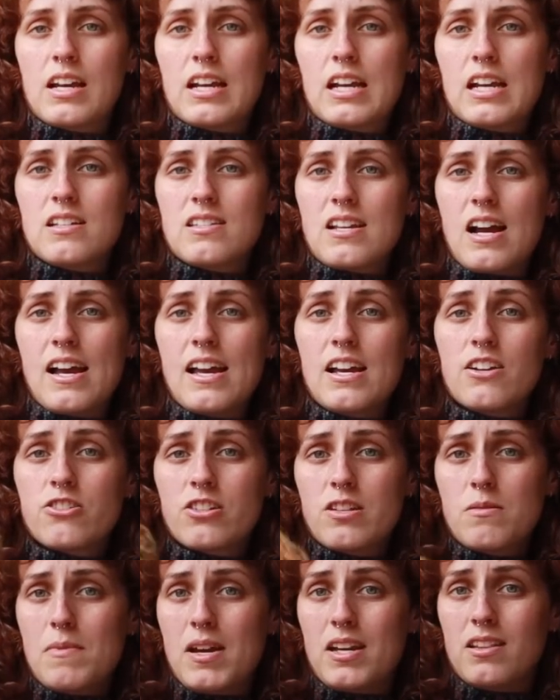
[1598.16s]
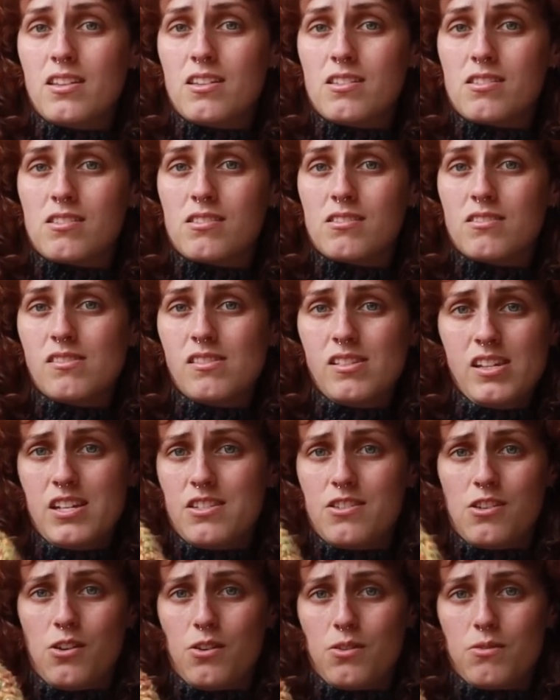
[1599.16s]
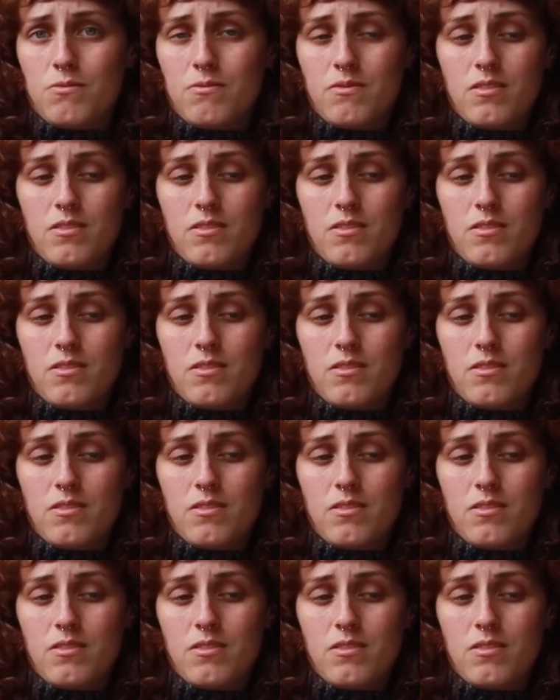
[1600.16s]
I guess. I actually made this years ago.